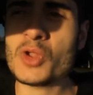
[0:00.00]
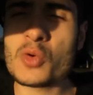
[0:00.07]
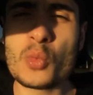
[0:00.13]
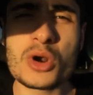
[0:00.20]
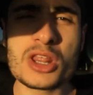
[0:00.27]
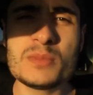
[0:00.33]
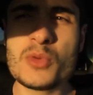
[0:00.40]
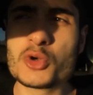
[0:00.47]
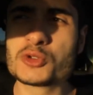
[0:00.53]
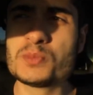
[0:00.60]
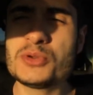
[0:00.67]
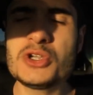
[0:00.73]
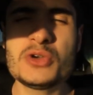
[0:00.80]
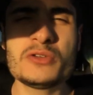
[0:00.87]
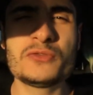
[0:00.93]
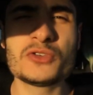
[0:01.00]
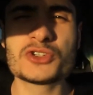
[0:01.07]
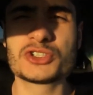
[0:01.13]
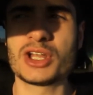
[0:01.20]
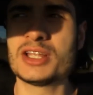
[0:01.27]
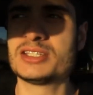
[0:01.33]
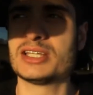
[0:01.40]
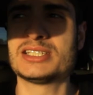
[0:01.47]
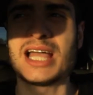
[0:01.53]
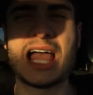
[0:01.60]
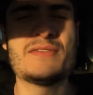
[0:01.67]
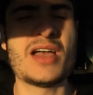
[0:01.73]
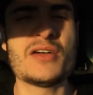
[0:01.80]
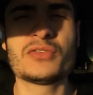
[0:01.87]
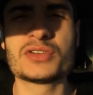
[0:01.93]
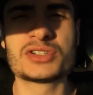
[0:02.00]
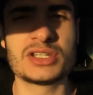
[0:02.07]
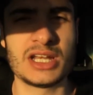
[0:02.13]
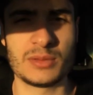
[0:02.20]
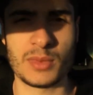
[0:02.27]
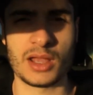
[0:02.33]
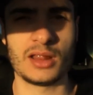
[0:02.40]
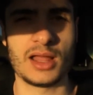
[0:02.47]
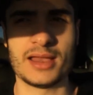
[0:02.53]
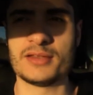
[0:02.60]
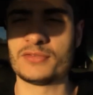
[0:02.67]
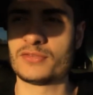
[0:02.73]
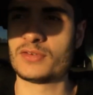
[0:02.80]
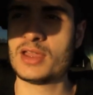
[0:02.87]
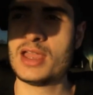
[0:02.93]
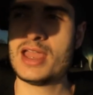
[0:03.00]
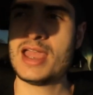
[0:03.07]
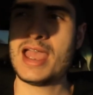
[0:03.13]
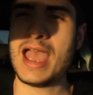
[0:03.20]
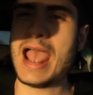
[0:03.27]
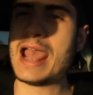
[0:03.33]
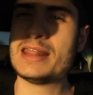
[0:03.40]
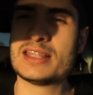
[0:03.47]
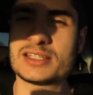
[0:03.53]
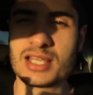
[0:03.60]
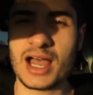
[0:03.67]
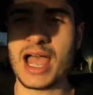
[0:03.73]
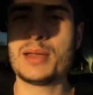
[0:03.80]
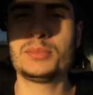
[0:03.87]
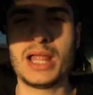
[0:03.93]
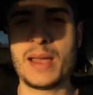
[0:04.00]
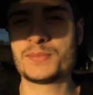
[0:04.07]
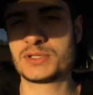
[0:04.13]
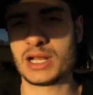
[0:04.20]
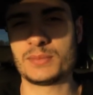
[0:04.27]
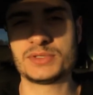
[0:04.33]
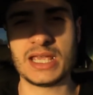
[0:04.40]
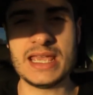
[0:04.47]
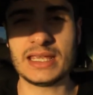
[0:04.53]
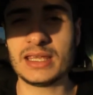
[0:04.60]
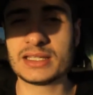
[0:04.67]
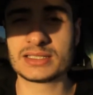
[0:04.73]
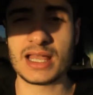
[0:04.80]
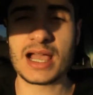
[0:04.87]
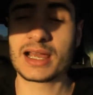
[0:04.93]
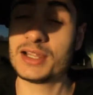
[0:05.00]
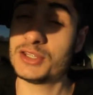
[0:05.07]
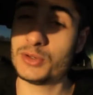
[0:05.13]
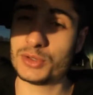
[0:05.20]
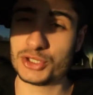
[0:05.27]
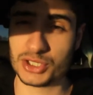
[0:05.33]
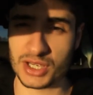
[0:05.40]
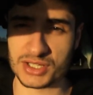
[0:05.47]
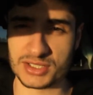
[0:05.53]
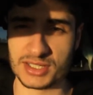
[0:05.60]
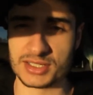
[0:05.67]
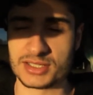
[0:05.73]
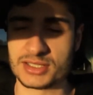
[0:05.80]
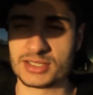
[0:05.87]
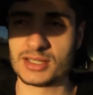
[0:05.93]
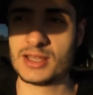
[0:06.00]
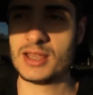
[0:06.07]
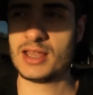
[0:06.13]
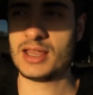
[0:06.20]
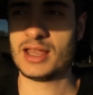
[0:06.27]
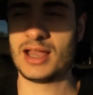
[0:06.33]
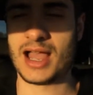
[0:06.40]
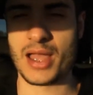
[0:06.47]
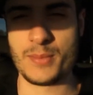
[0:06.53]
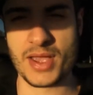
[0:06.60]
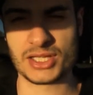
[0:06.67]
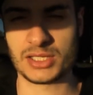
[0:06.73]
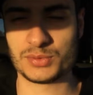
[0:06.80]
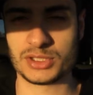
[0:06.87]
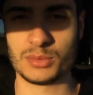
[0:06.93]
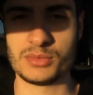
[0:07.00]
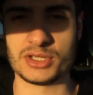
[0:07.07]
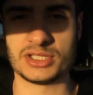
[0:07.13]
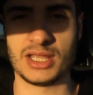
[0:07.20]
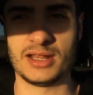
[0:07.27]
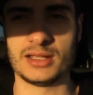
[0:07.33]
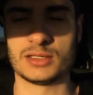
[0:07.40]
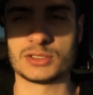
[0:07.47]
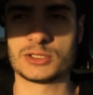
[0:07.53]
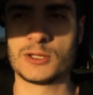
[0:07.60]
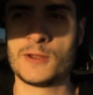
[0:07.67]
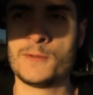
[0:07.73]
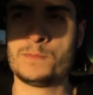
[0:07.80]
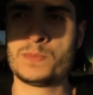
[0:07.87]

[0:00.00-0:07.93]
One of the most beautiful sunsets I've ever seen in my life. And the time lapse that I'm taking is not going to do it justice. I messed up some of the settings.